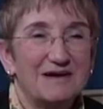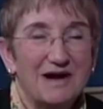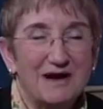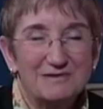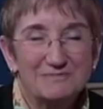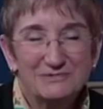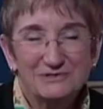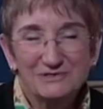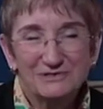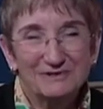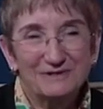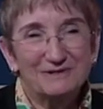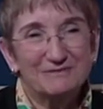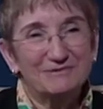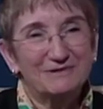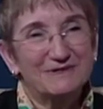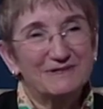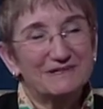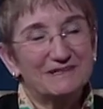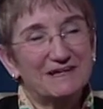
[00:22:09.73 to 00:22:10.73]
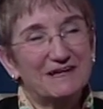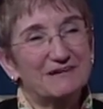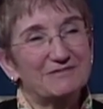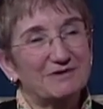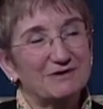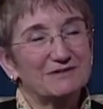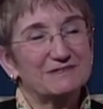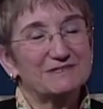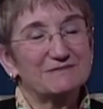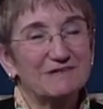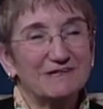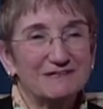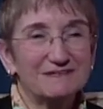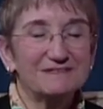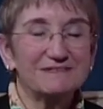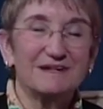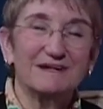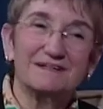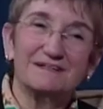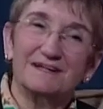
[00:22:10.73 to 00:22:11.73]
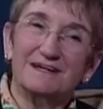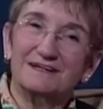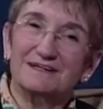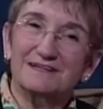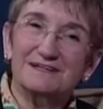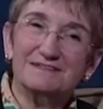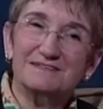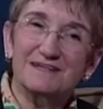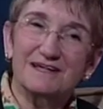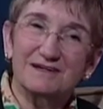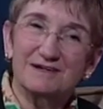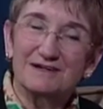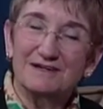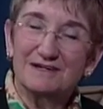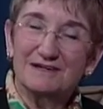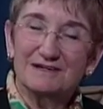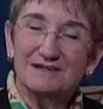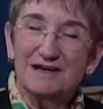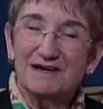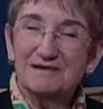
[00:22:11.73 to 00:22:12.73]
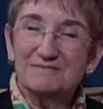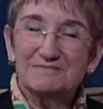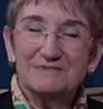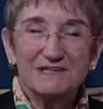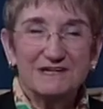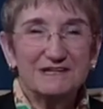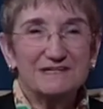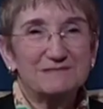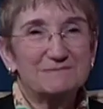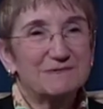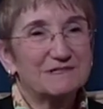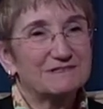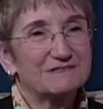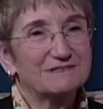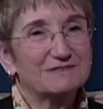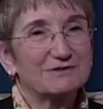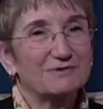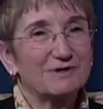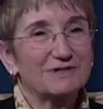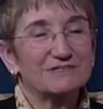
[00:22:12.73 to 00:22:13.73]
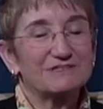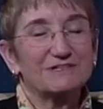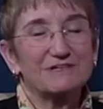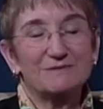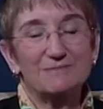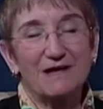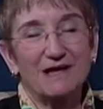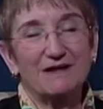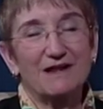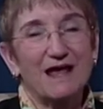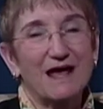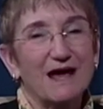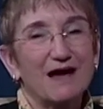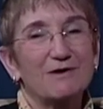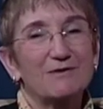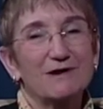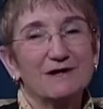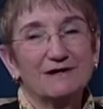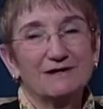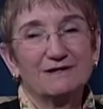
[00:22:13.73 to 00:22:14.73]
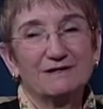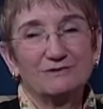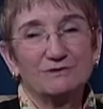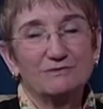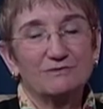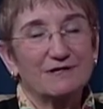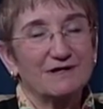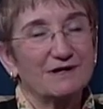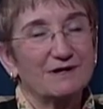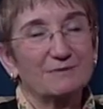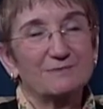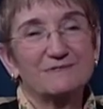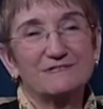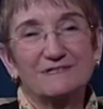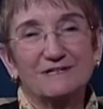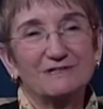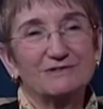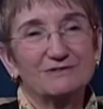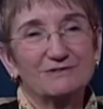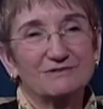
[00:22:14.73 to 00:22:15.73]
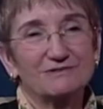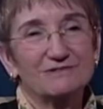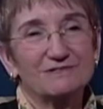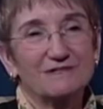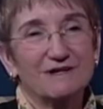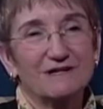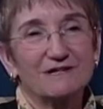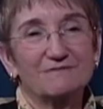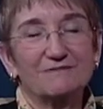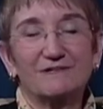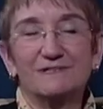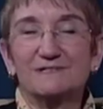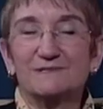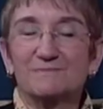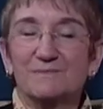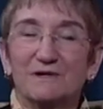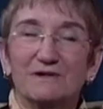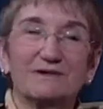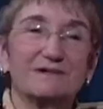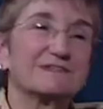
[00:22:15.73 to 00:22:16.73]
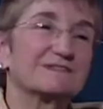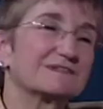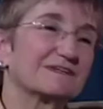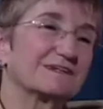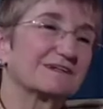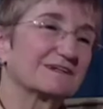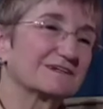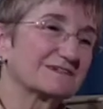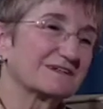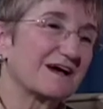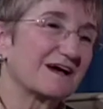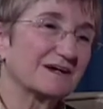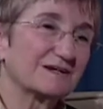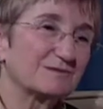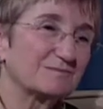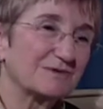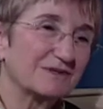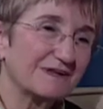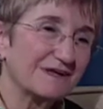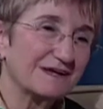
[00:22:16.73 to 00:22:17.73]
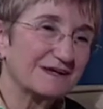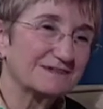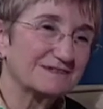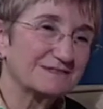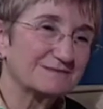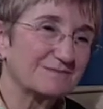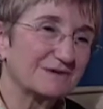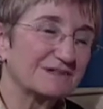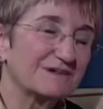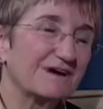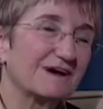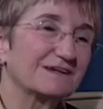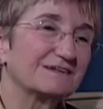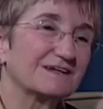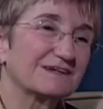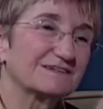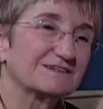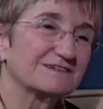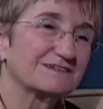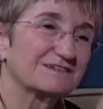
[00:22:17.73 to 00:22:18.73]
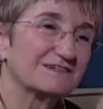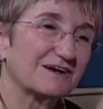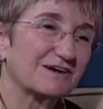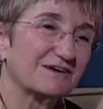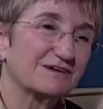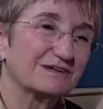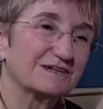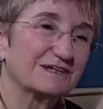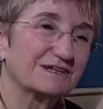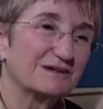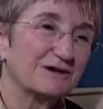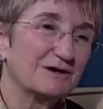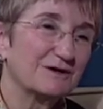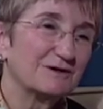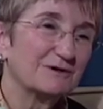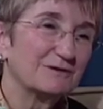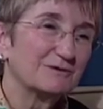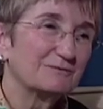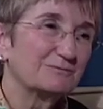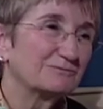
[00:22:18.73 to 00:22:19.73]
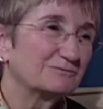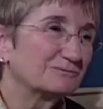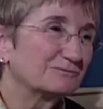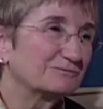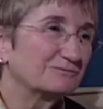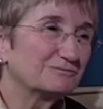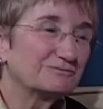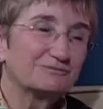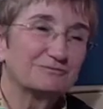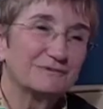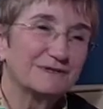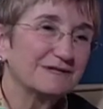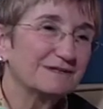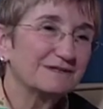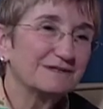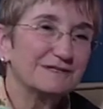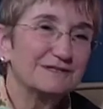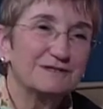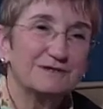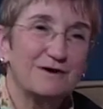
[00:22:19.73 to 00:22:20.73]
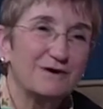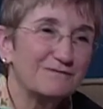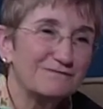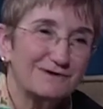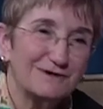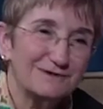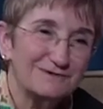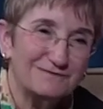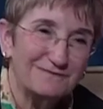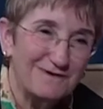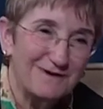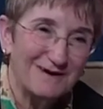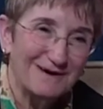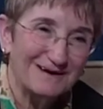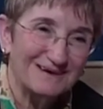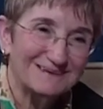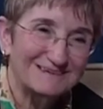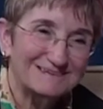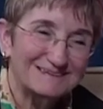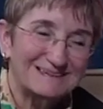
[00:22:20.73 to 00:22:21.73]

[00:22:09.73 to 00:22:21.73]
I'm sure it really gave her some insight, and I guess that takes me to the question about how you can help seniors kind of experience an exotic place, but not necessarily really go very far.